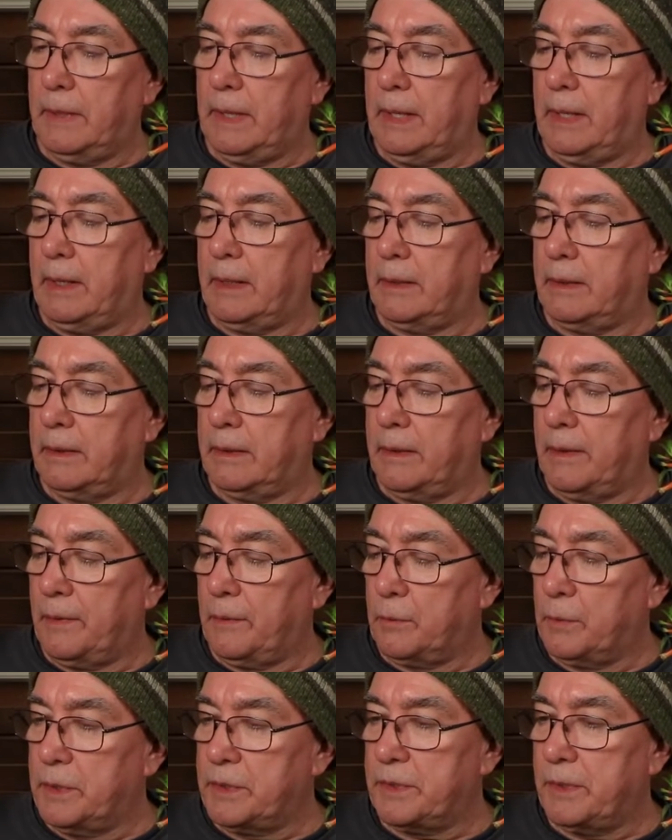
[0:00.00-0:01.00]
And
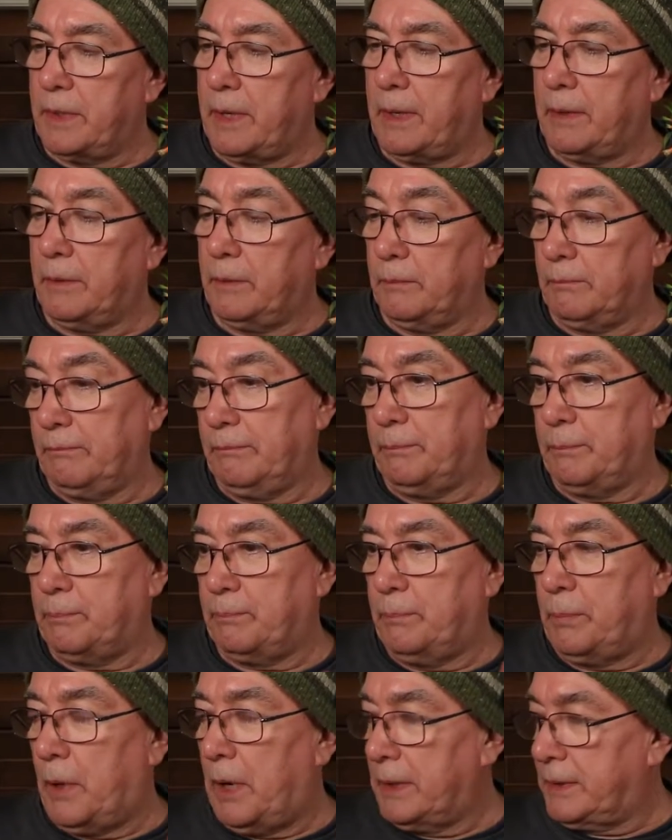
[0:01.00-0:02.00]
another reason I
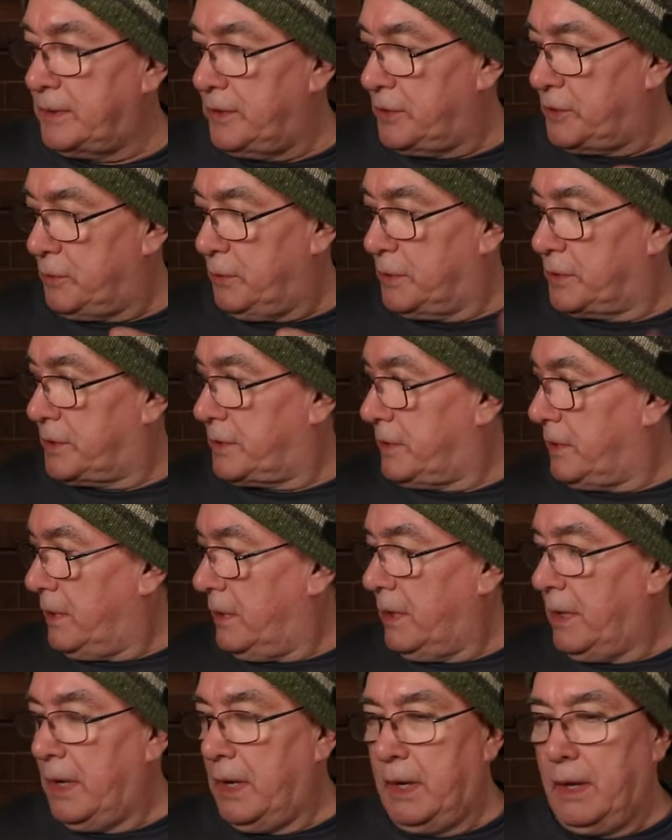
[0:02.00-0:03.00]
bought this was
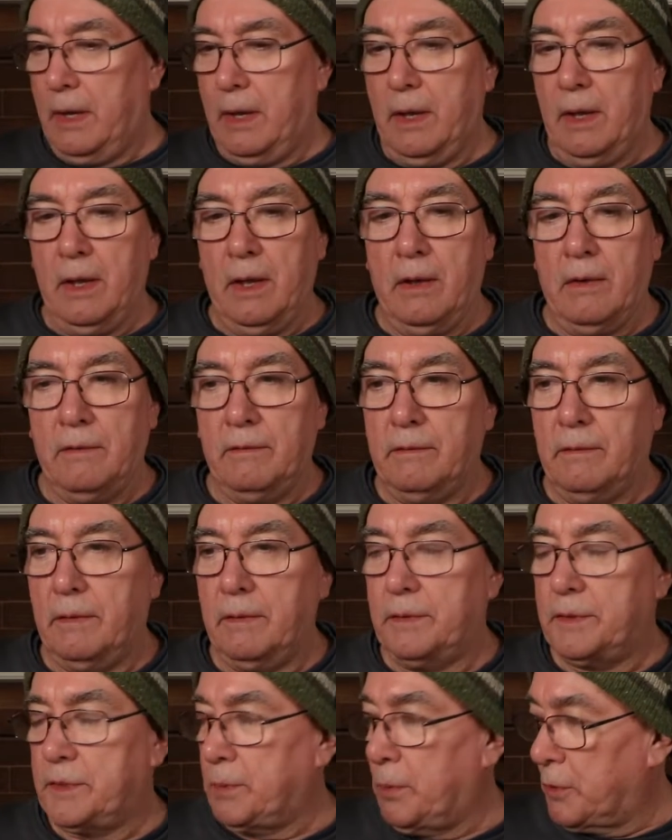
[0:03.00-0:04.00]

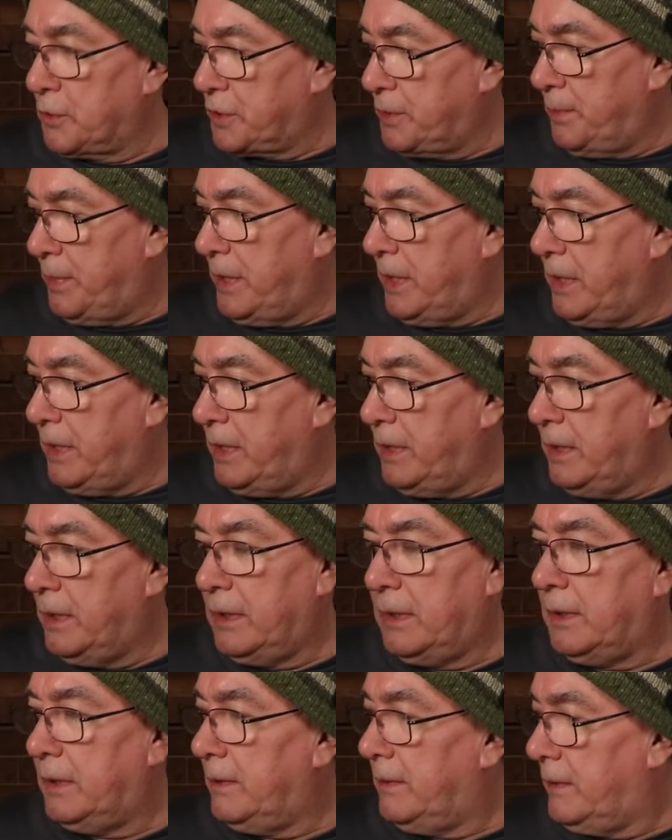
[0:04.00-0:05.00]
supposed to be
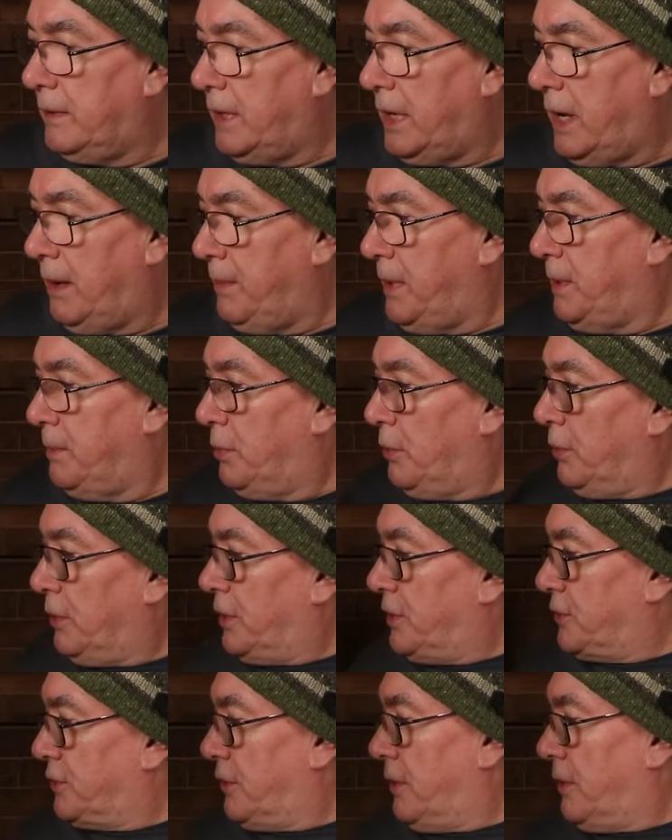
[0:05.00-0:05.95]
a hummingbird